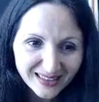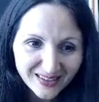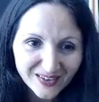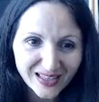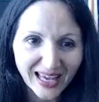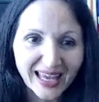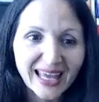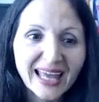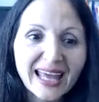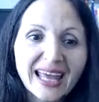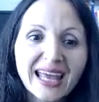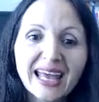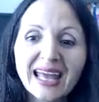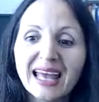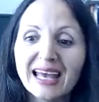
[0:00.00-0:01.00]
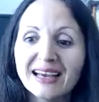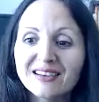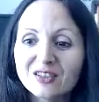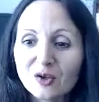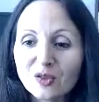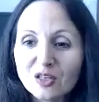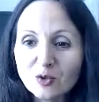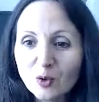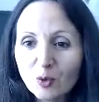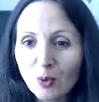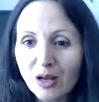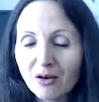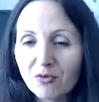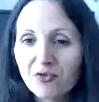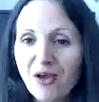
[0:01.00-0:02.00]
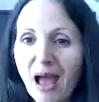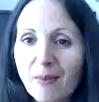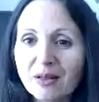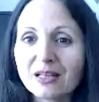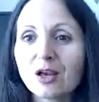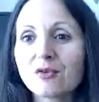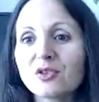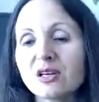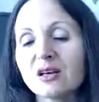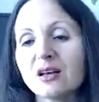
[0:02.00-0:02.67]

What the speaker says: Okay, so this was one family of